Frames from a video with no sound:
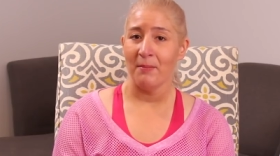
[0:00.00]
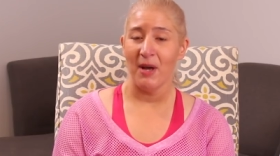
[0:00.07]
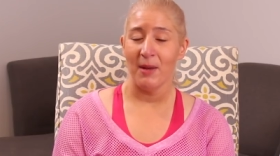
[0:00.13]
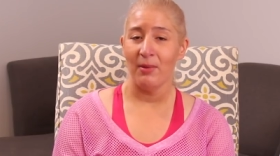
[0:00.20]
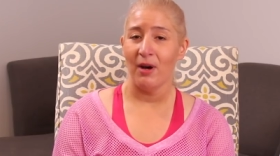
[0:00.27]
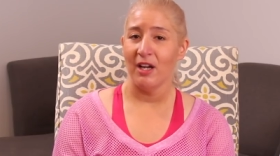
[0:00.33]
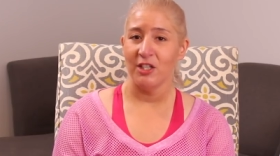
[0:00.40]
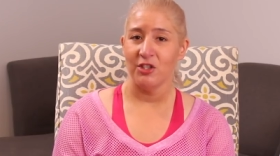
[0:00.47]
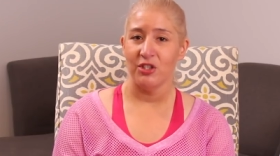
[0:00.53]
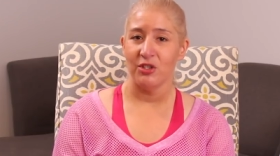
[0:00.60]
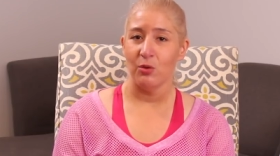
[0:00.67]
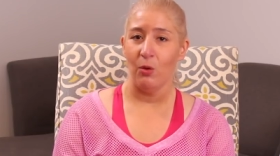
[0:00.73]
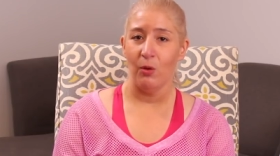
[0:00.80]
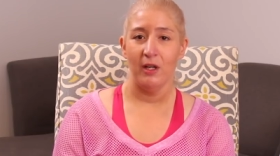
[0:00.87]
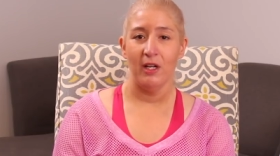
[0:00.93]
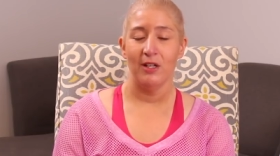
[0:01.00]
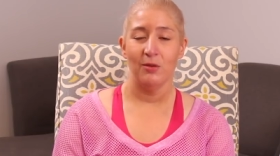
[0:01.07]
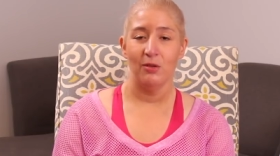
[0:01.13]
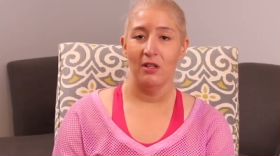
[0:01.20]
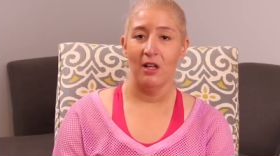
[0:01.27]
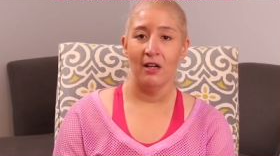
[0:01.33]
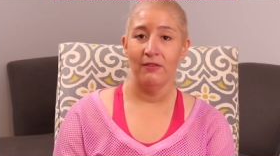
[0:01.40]
My body's just holding on
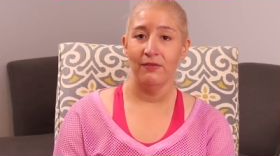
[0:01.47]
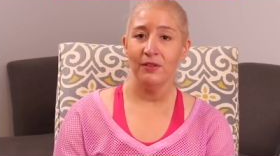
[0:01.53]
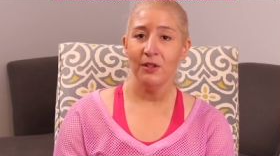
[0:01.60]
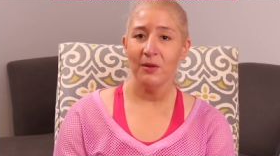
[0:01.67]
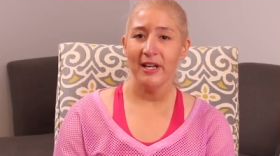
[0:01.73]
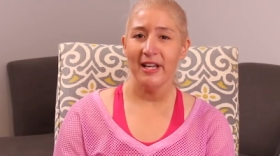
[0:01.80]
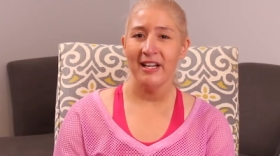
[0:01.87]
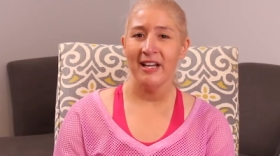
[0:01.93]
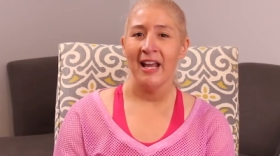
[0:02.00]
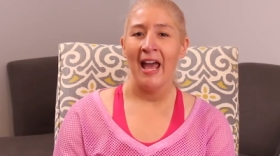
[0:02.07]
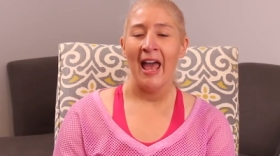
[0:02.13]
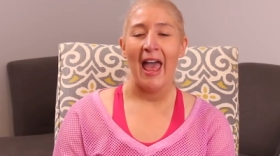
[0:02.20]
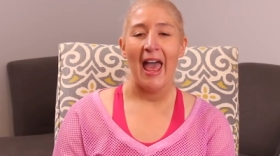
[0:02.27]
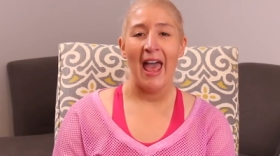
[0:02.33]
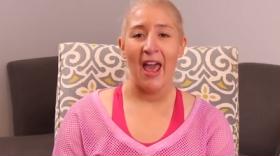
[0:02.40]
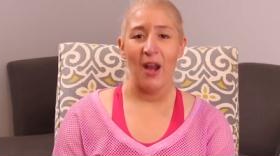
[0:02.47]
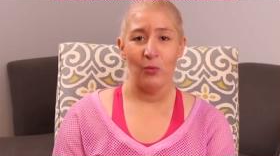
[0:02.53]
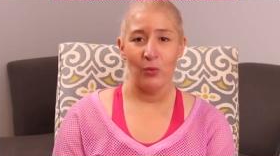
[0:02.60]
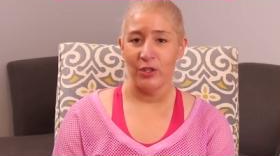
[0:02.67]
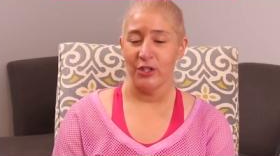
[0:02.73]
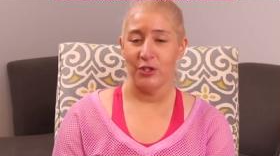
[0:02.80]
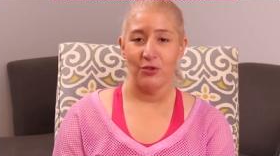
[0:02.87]
to a lot of fluid and
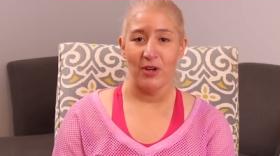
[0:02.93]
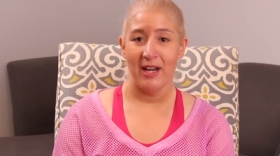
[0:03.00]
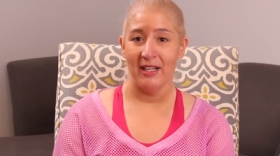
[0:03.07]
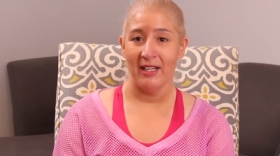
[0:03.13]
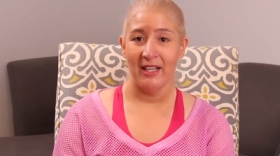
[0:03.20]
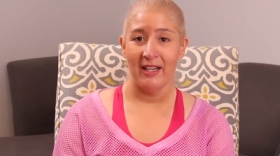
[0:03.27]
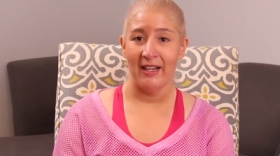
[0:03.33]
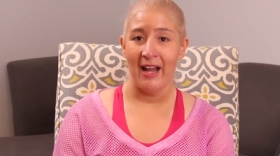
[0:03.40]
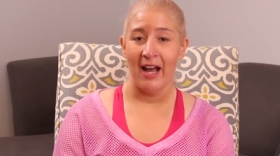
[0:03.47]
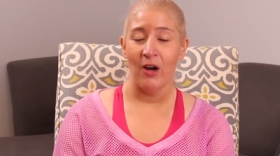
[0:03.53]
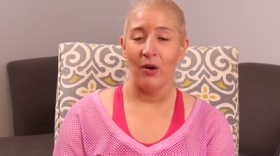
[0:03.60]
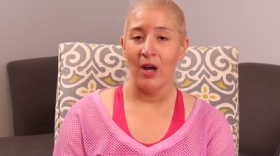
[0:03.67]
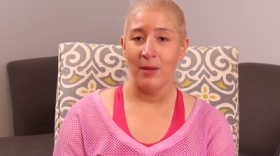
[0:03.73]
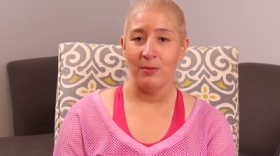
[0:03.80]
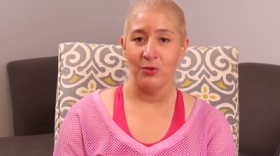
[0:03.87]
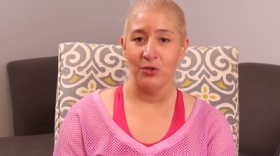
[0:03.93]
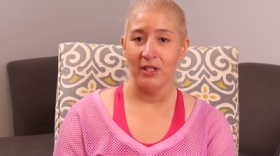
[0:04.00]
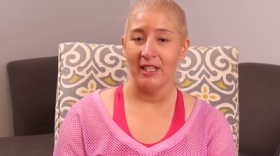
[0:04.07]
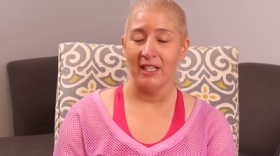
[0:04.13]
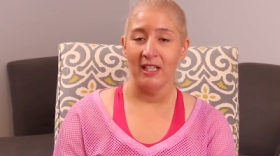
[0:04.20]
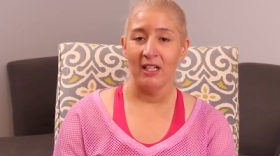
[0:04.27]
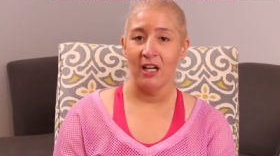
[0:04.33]
we're just trying to get it out. I'm
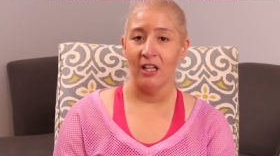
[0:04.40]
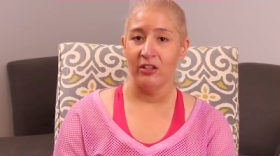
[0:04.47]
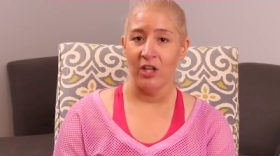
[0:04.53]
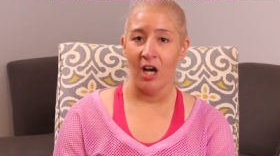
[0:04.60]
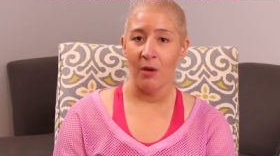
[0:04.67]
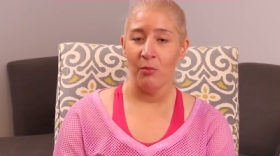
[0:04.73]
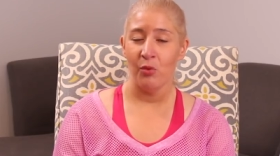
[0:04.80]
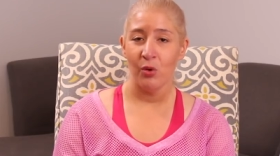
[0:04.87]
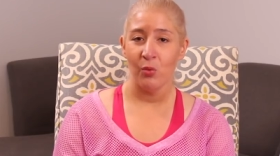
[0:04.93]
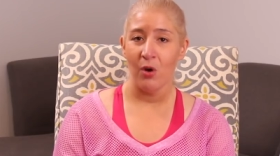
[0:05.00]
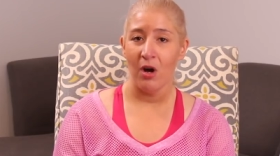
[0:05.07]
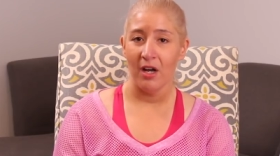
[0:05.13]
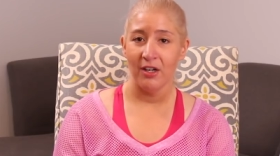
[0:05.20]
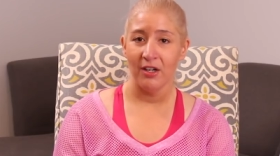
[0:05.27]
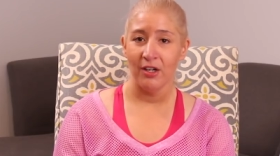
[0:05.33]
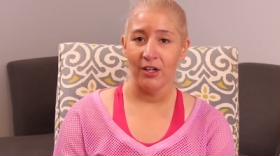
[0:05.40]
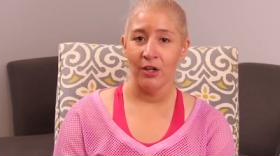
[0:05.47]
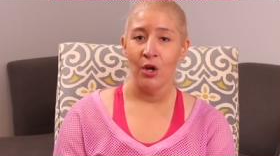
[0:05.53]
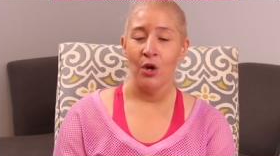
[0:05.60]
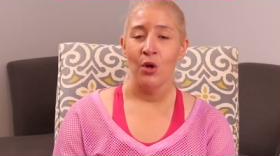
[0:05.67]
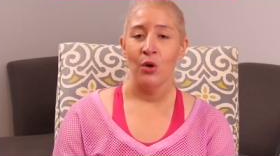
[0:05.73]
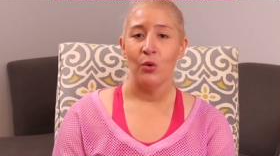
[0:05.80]
drinking a lot more
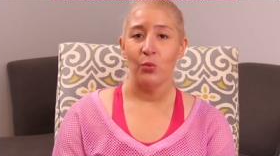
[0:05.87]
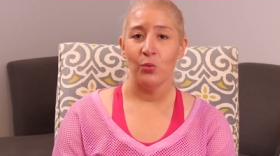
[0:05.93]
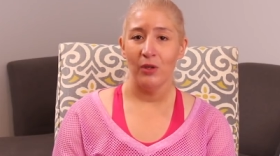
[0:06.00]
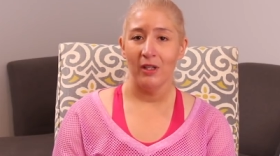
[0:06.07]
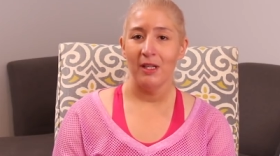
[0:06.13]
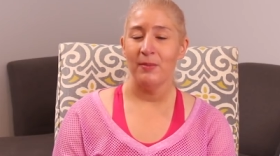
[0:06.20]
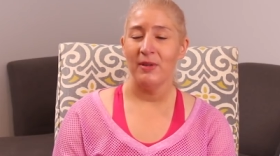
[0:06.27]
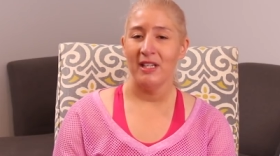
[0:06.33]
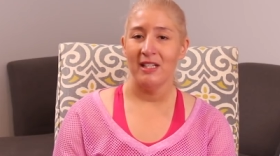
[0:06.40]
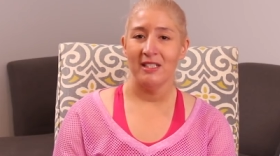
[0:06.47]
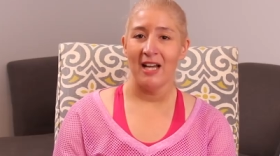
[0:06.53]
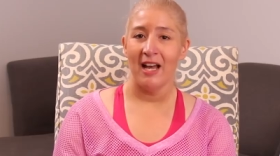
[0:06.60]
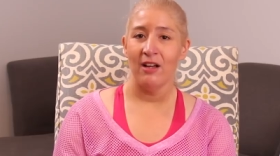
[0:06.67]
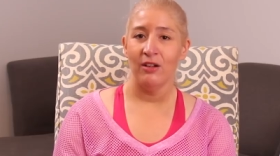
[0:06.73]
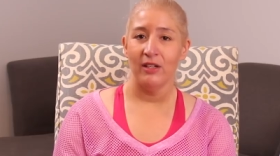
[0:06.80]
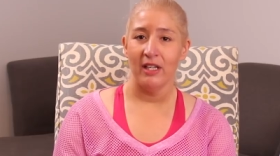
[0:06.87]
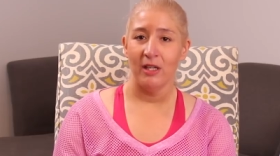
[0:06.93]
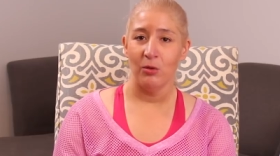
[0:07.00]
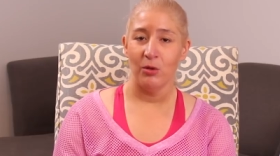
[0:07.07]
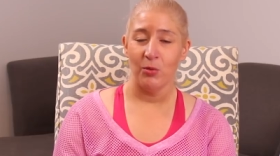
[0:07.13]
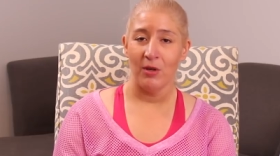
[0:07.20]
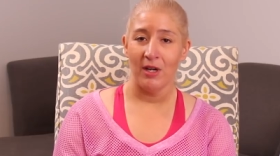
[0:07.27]
water, really being dialed
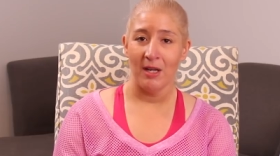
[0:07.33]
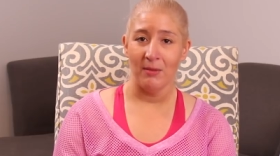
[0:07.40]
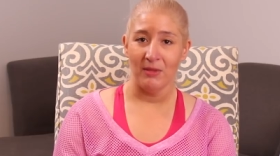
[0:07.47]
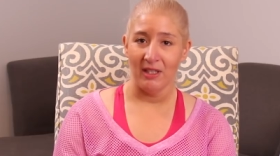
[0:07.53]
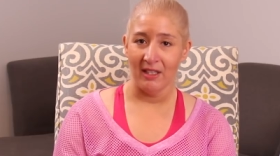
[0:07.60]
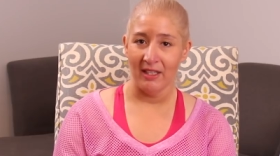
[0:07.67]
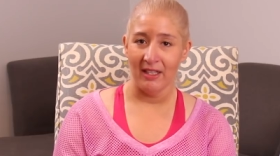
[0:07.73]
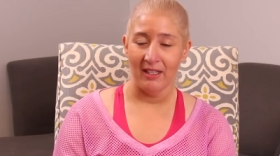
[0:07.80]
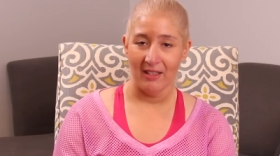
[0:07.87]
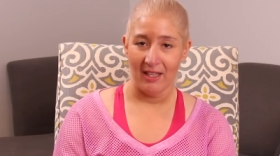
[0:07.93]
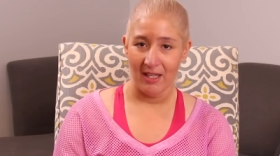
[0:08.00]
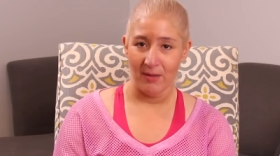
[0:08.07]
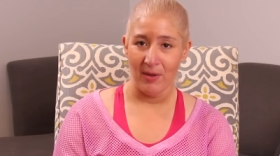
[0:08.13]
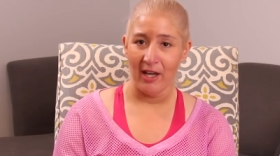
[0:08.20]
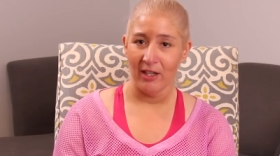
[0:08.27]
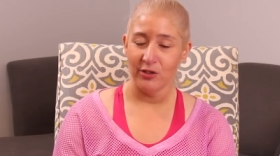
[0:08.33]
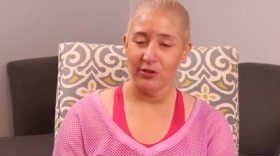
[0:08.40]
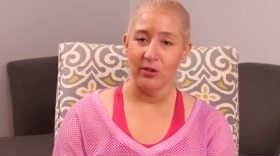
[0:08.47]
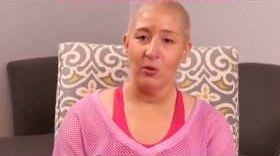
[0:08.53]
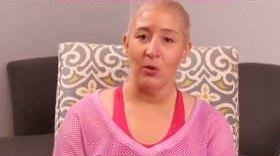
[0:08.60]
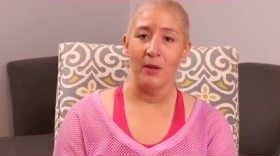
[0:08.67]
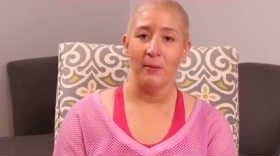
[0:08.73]
in with what I'm eating. Like I'm
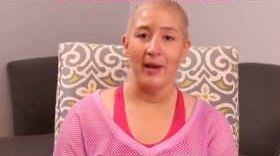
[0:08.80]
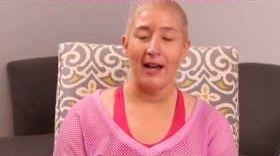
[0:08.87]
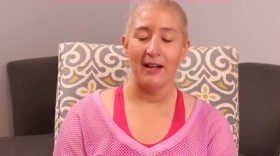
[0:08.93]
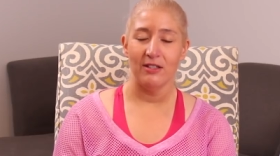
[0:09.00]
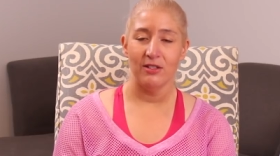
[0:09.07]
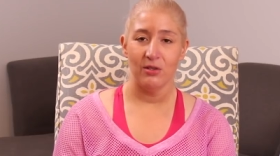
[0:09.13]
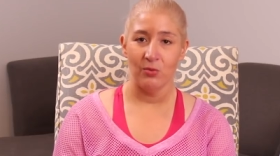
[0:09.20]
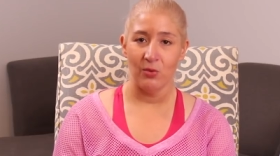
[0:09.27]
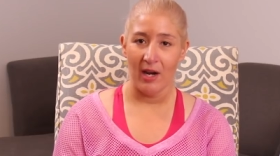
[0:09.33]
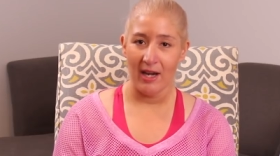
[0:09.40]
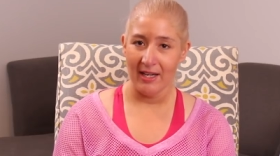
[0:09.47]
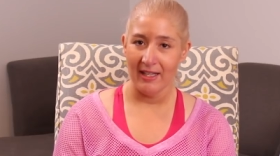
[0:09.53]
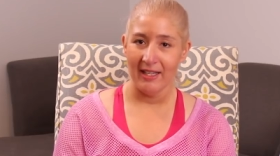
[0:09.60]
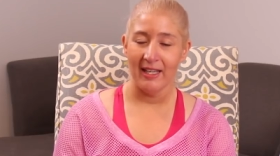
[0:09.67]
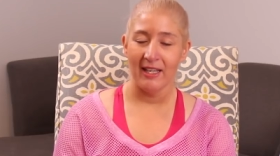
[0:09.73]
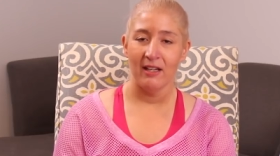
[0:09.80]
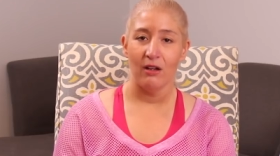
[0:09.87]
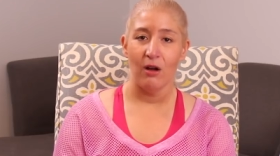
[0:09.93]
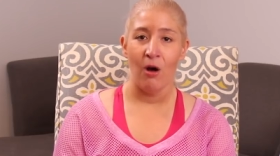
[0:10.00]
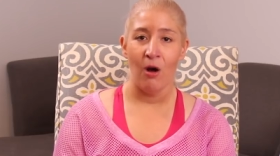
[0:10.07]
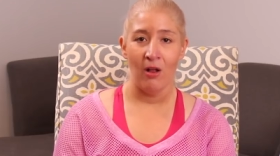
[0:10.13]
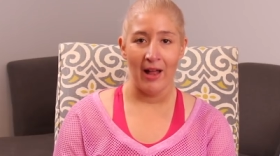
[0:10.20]
actually going back to writing it
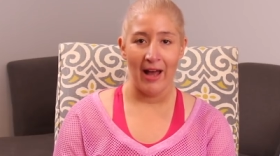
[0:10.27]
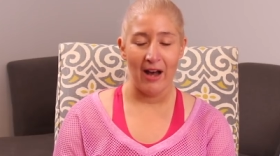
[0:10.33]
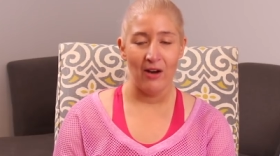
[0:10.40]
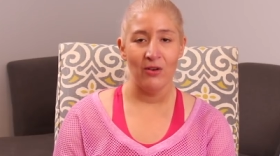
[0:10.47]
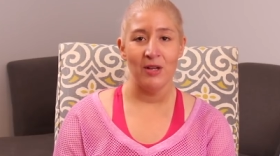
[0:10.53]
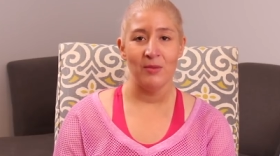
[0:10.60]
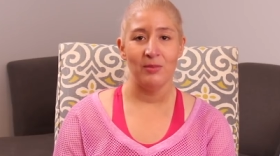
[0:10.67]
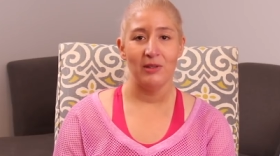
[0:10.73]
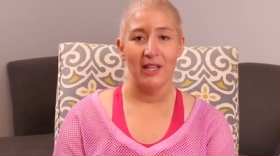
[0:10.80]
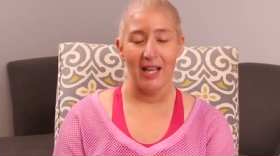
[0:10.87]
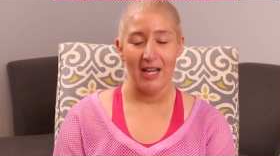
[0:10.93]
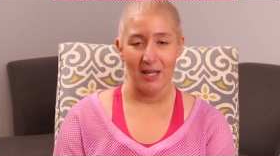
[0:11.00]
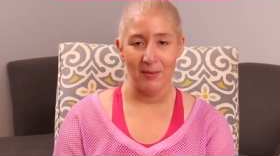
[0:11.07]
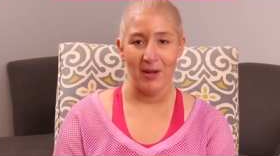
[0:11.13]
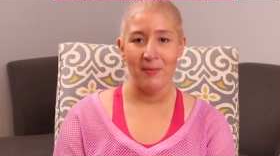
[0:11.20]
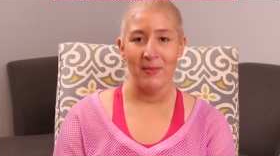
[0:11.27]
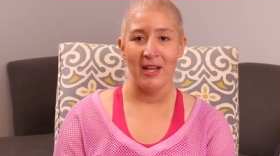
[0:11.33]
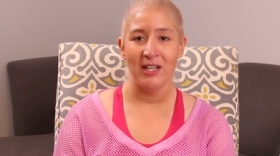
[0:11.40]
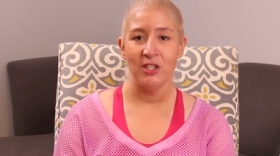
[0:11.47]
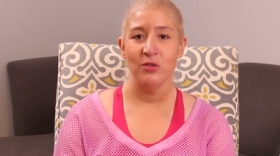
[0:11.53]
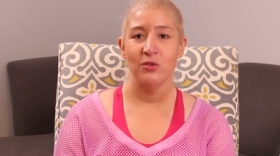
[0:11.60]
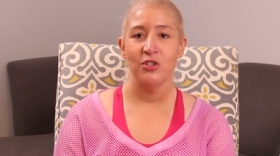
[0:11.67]
all out and planning my
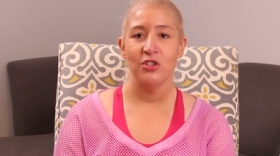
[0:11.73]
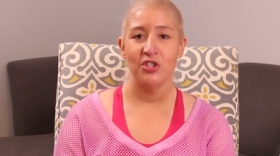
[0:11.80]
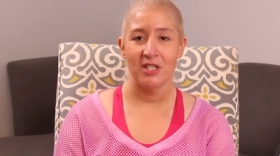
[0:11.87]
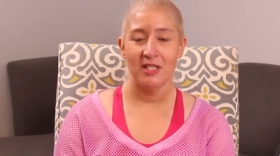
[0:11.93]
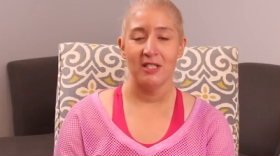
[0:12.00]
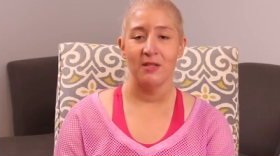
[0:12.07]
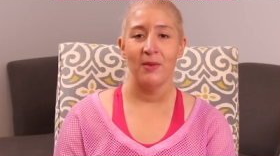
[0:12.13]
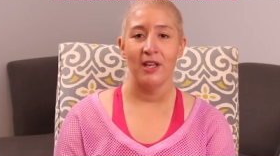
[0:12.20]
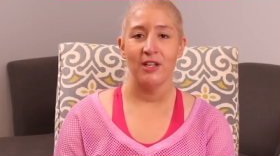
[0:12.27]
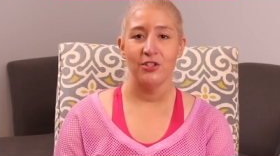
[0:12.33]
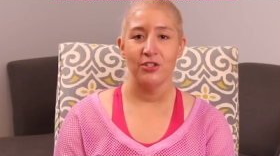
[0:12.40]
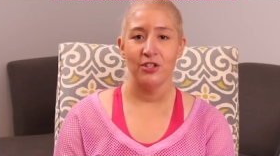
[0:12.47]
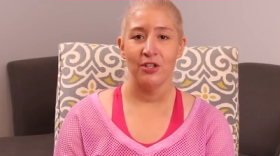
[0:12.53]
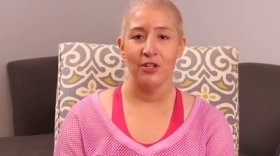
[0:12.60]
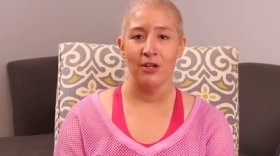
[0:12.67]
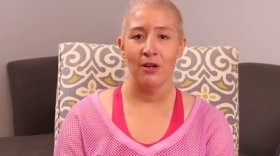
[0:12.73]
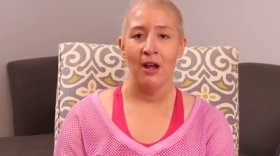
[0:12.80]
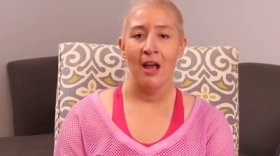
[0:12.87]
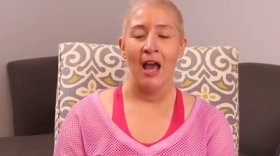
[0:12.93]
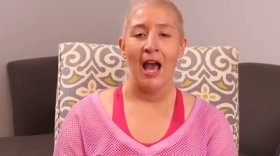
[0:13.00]
menus just to make sure